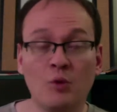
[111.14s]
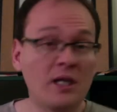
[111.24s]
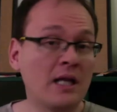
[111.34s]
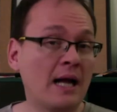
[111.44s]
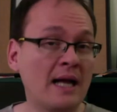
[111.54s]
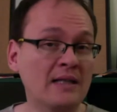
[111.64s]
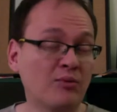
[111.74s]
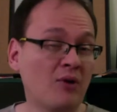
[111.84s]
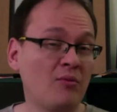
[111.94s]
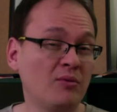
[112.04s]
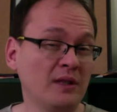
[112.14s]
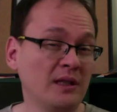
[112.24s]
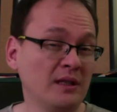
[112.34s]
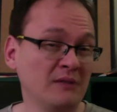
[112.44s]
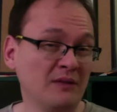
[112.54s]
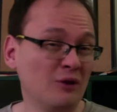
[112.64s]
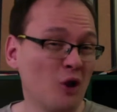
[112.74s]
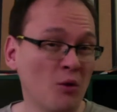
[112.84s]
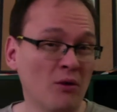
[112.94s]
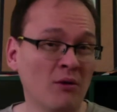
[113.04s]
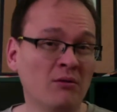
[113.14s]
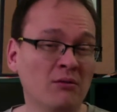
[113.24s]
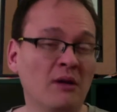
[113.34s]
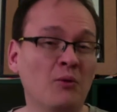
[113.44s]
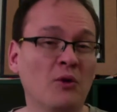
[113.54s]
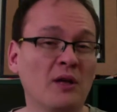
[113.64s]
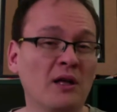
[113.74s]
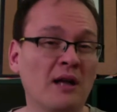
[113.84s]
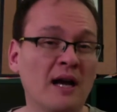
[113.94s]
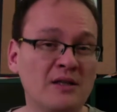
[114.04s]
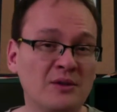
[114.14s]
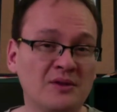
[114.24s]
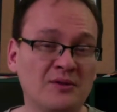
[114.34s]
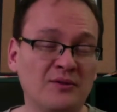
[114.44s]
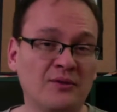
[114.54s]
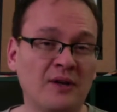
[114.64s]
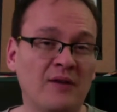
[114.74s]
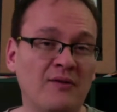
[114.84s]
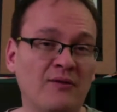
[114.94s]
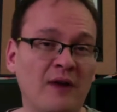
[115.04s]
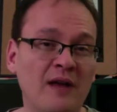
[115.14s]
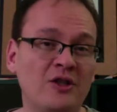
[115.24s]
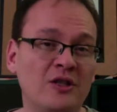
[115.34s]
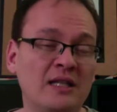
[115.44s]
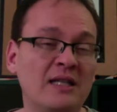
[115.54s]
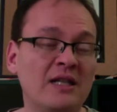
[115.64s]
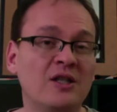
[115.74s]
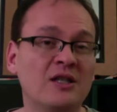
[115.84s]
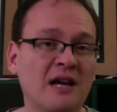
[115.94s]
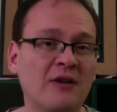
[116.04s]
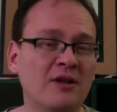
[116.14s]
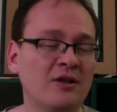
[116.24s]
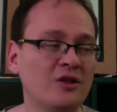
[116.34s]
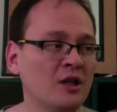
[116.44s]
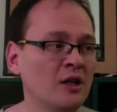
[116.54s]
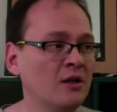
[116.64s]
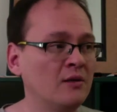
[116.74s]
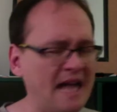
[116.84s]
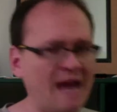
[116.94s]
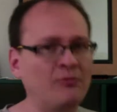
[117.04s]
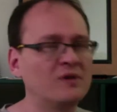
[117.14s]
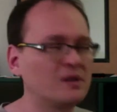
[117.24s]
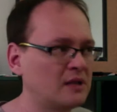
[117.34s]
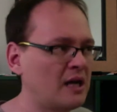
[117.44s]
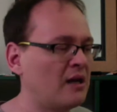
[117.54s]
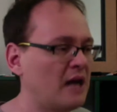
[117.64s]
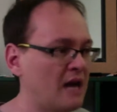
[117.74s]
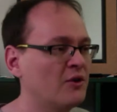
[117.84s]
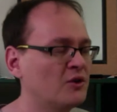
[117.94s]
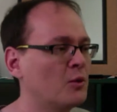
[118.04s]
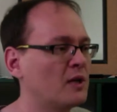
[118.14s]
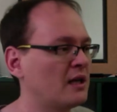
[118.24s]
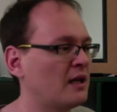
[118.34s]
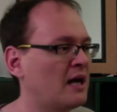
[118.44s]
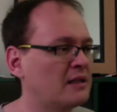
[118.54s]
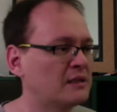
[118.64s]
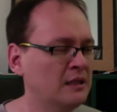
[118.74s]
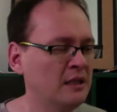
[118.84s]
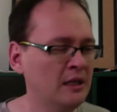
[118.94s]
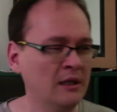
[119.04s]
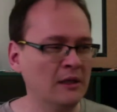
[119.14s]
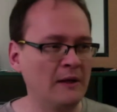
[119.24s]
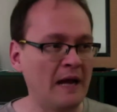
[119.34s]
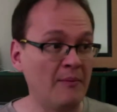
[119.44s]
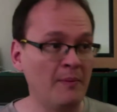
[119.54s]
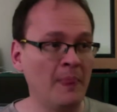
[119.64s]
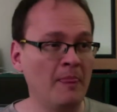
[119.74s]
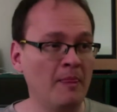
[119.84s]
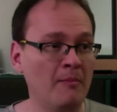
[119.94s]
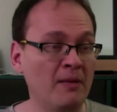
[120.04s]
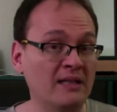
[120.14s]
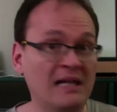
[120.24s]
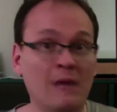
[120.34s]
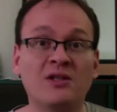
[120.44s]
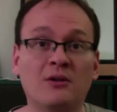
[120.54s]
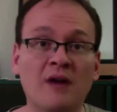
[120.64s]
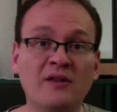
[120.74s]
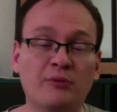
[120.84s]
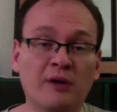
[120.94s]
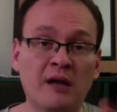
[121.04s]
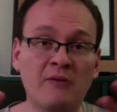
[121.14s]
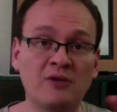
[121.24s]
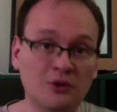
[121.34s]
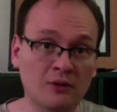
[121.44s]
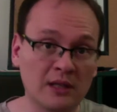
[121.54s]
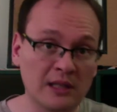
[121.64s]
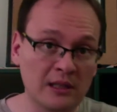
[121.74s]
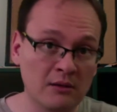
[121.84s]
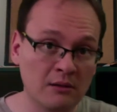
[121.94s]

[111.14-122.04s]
class, probably even lower than working class. She was French and Indigenous heritage. Dad was Irish working class. And because I was their offspring, I was certainly,